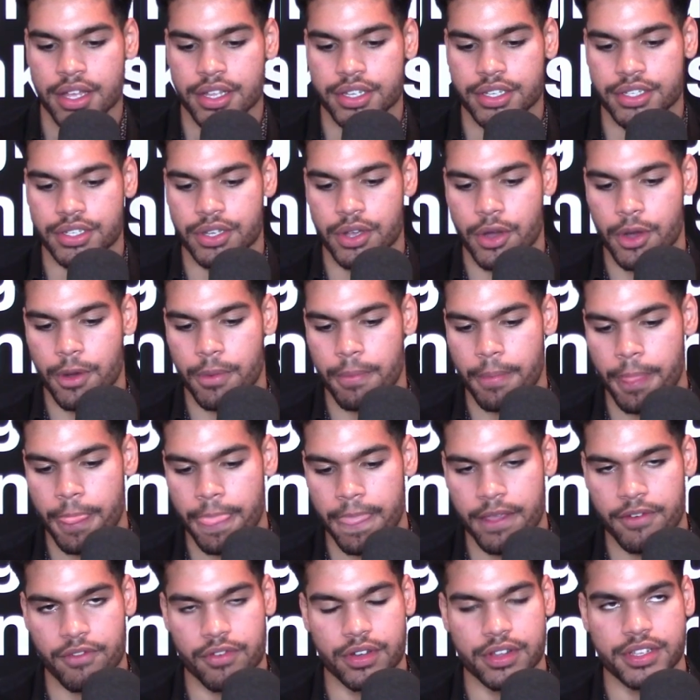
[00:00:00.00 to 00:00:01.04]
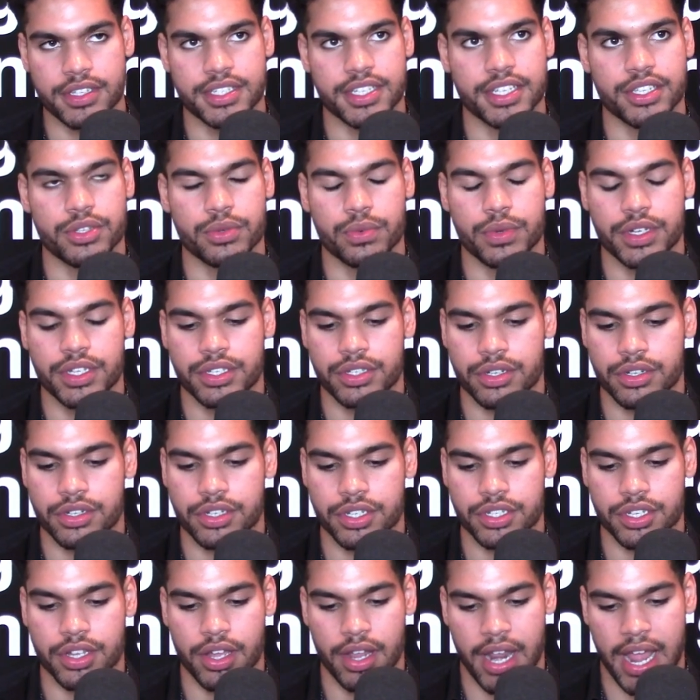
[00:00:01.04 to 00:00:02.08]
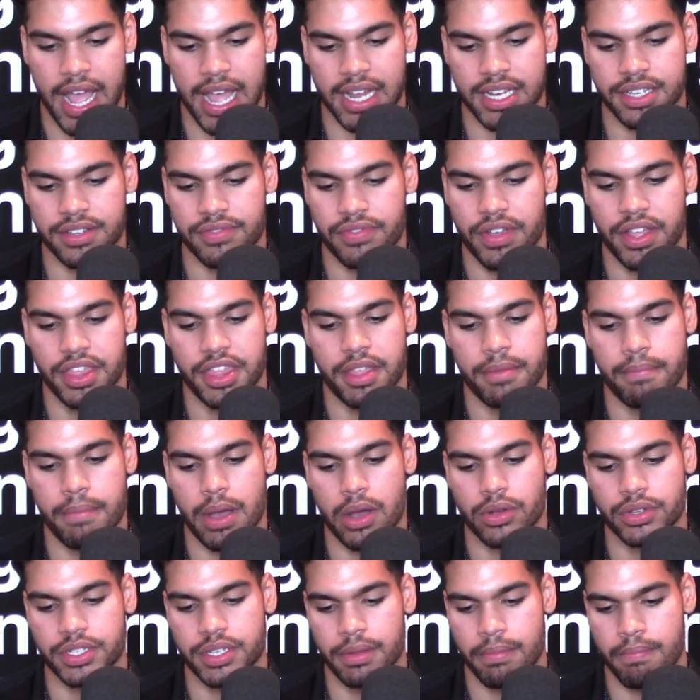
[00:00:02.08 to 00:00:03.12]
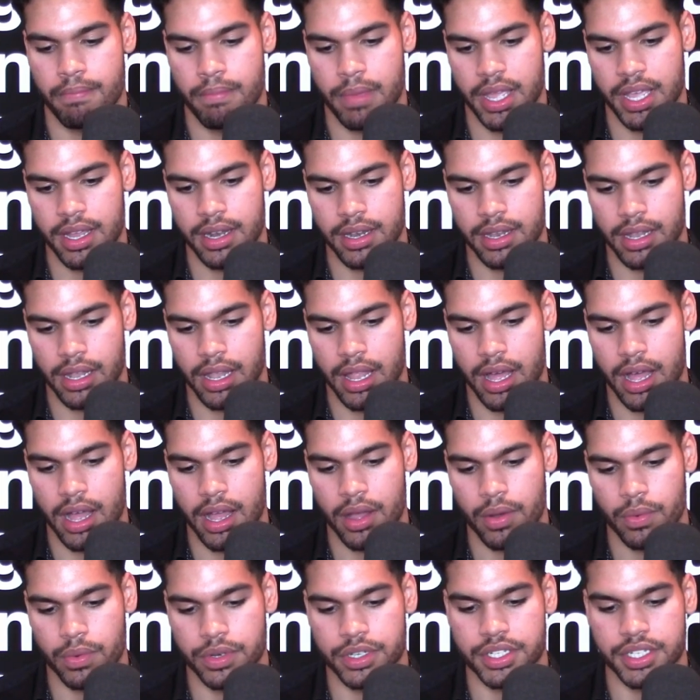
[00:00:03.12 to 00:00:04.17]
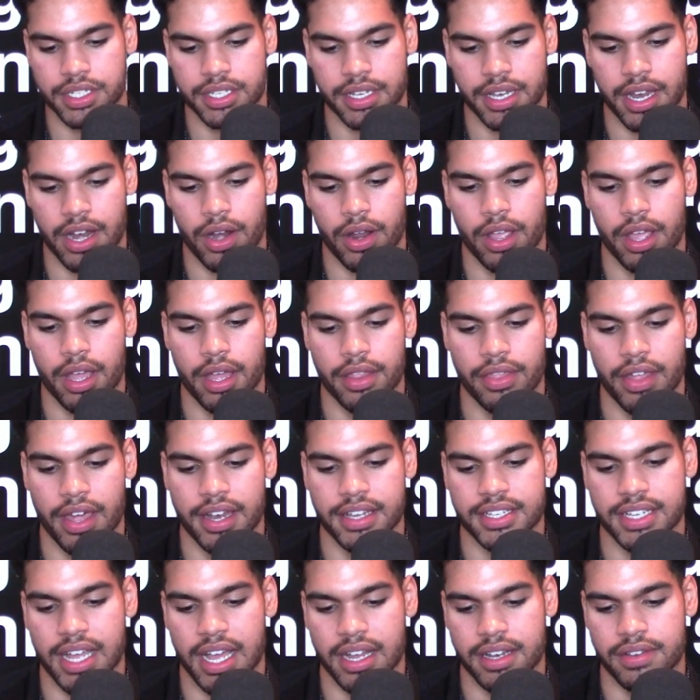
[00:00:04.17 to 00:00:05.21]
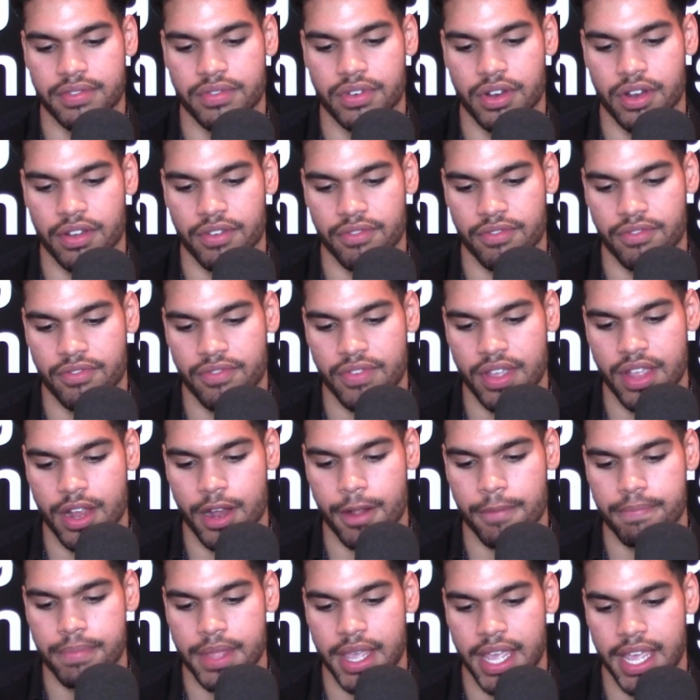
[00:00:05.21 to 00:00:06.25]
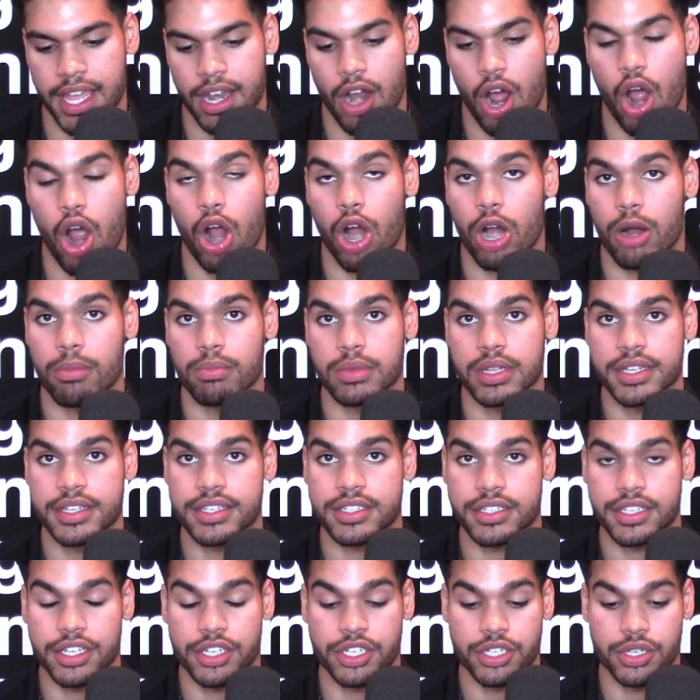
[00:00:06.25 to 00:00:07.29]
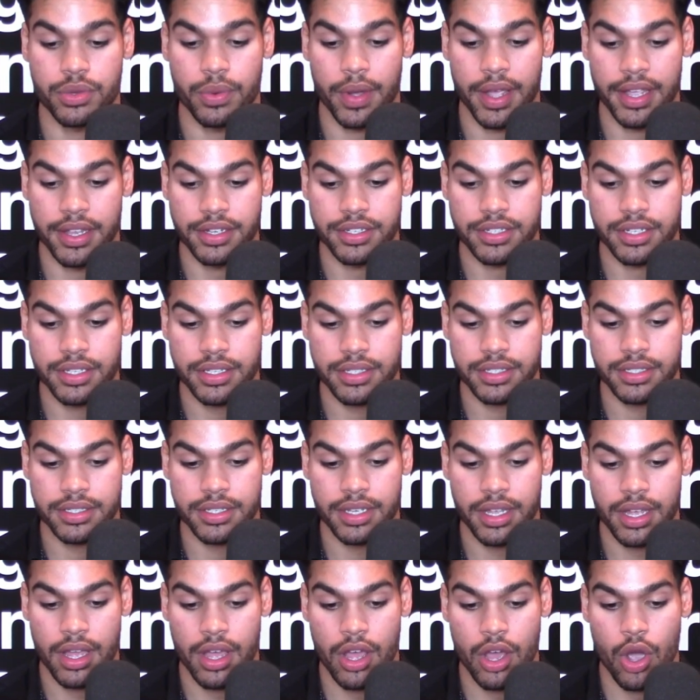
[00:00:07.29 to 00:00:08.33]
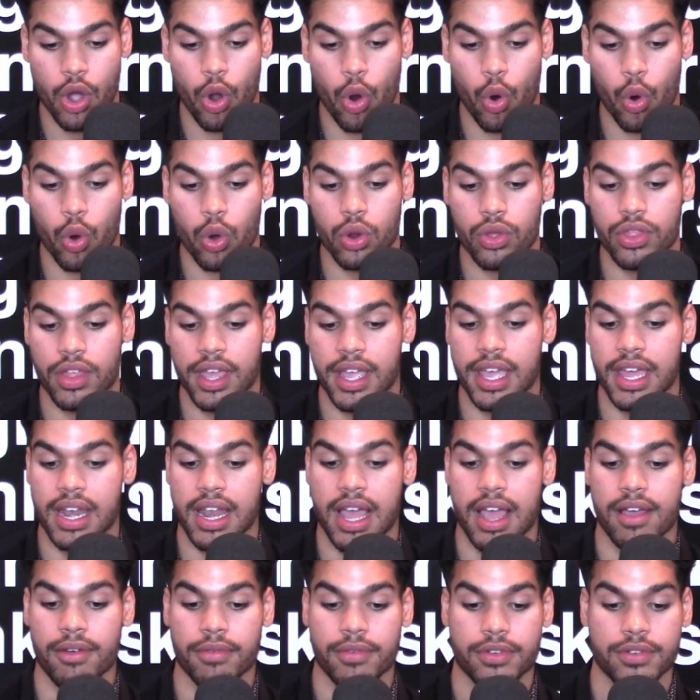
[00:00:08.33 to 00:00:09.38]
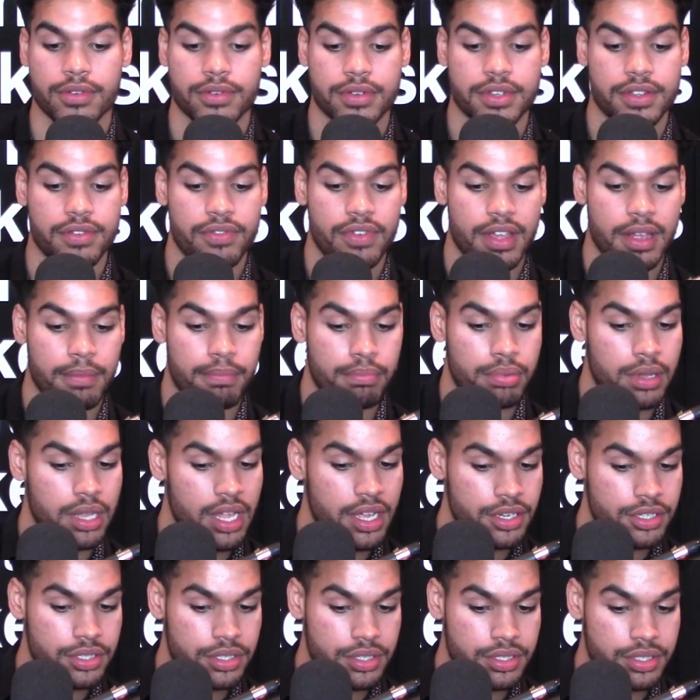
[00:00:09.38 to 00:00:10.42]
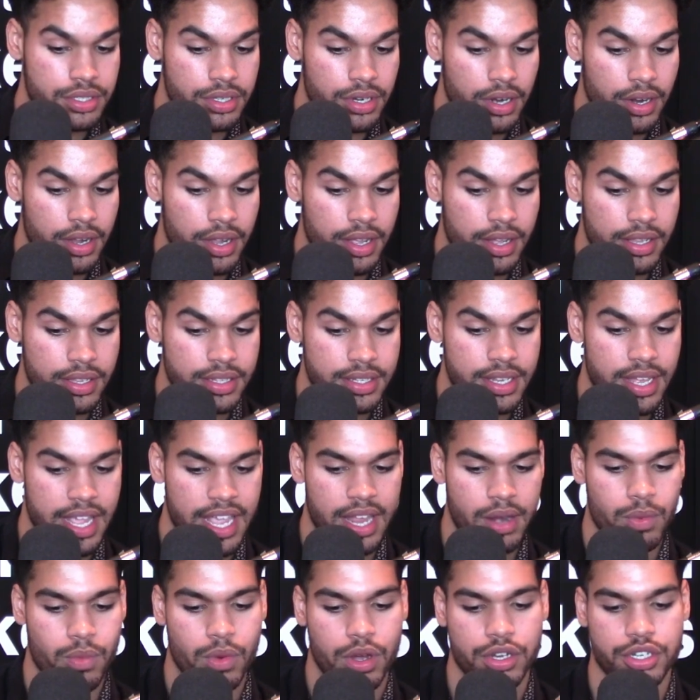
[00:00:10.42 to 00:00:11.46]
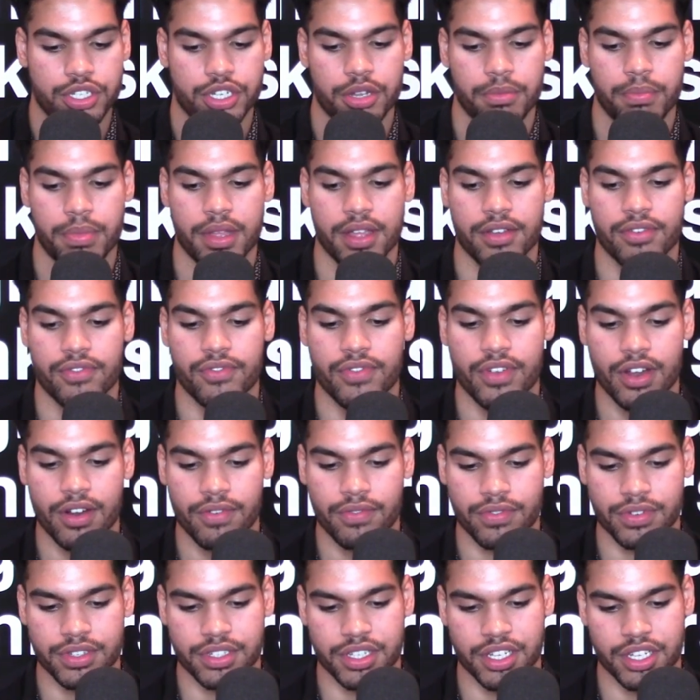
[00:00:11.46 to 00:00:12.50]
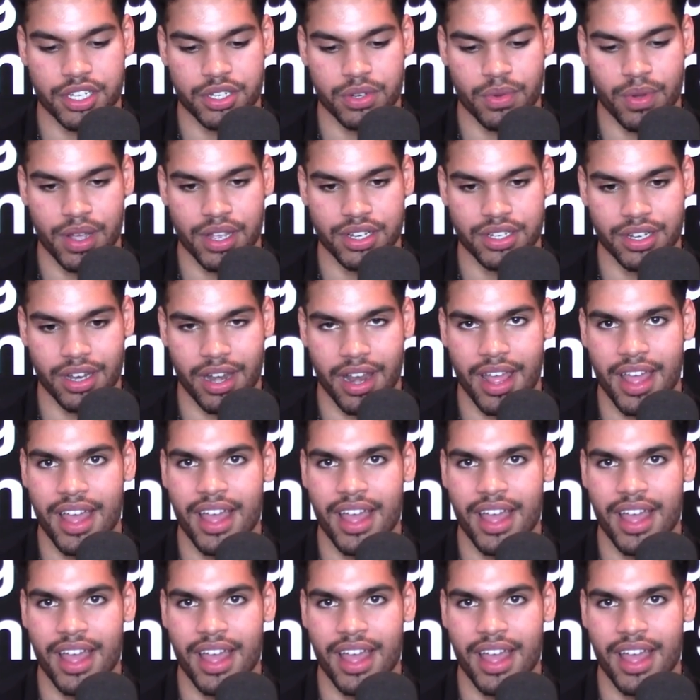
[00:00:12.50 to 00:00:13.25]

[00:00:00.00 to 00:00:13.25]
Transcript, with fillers: So, for instance, researchers could activate the mouse amygdala, which is an area that is active during fear, in harmless situations, or they can activate pleasure circuits in what should be a fearful situation.